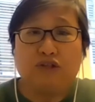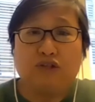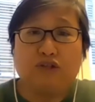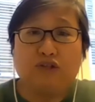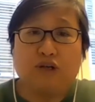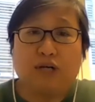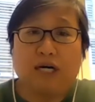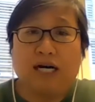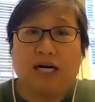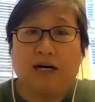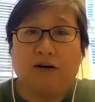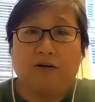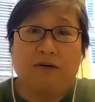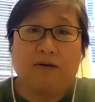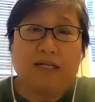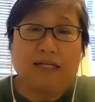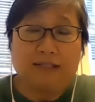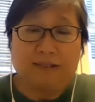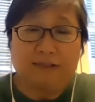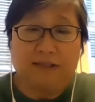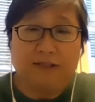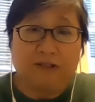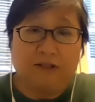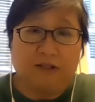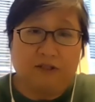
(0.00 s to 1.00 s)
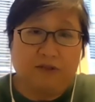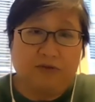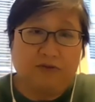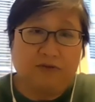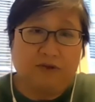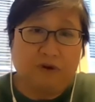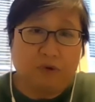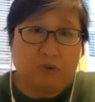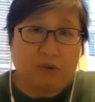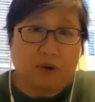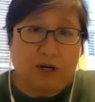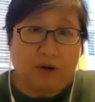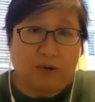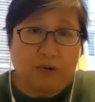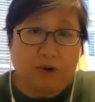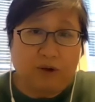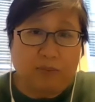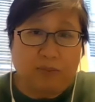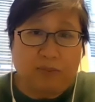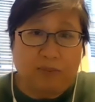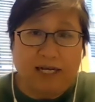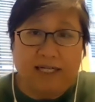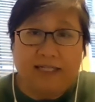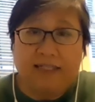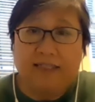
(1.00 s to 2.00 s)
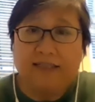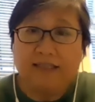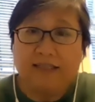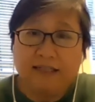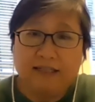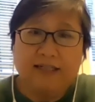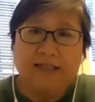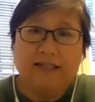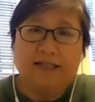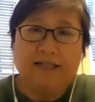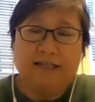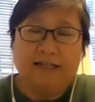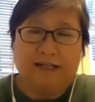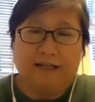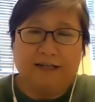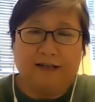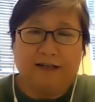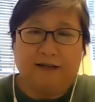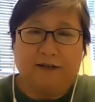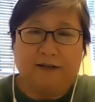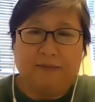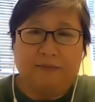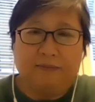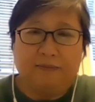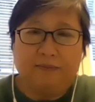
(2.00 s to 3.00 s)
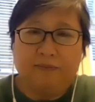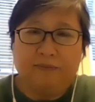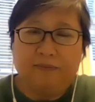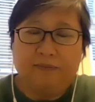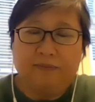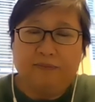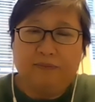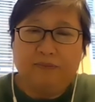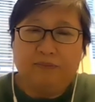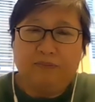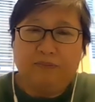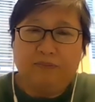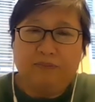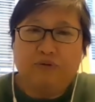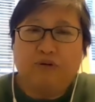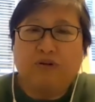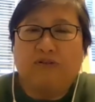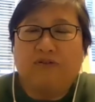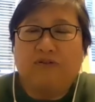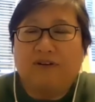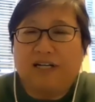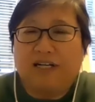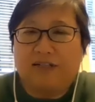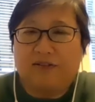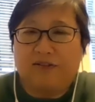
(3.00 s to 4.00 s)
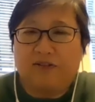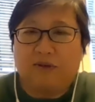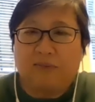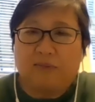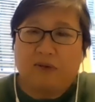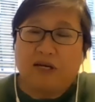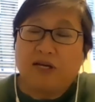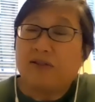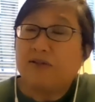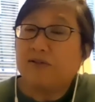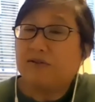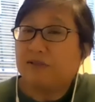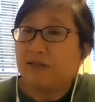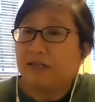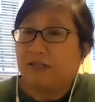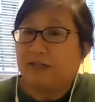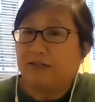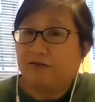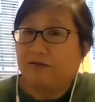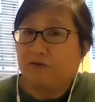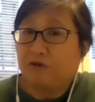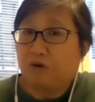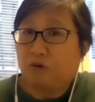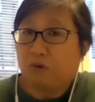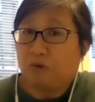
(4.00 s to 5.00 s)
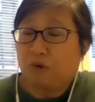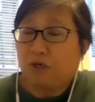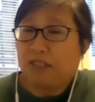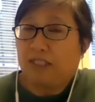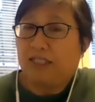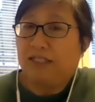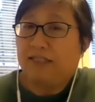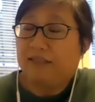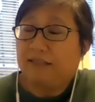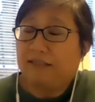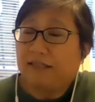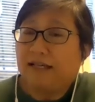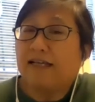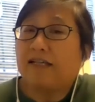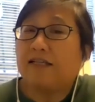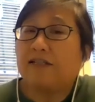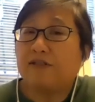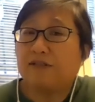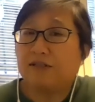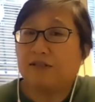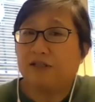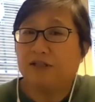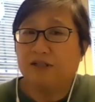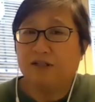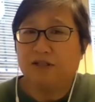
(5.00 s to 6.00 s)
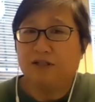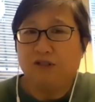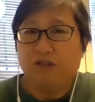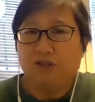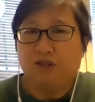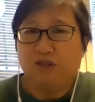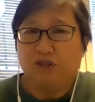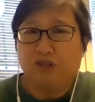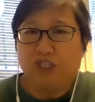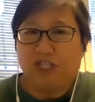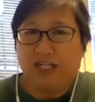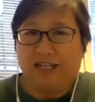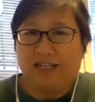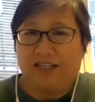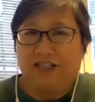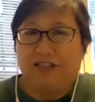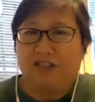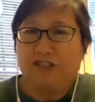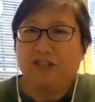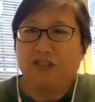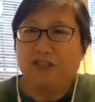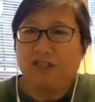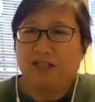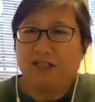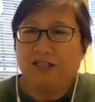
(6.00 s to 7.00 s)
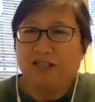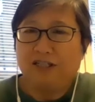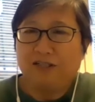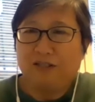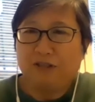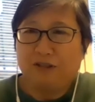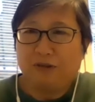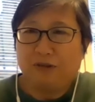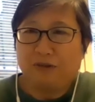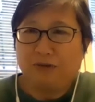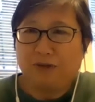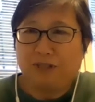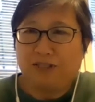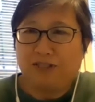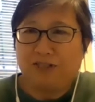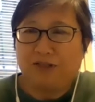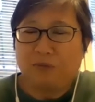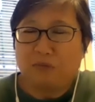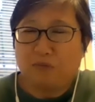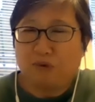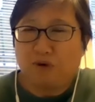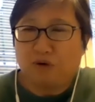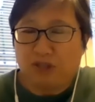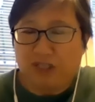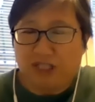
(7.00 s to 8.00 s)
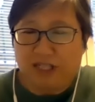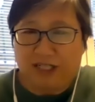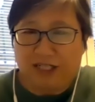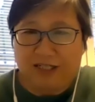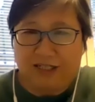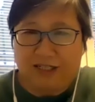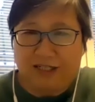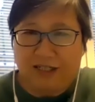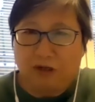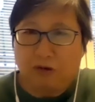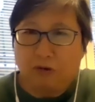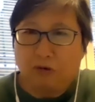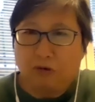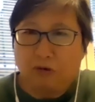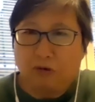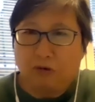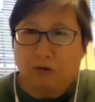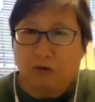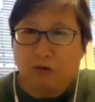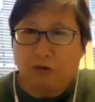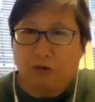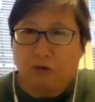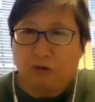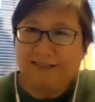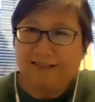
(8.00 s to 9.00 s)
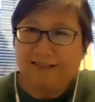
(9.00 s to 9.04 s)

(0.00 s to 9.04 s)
draw out lessons for where we might um, provide some insight for what it takes to change towards a more gender equality.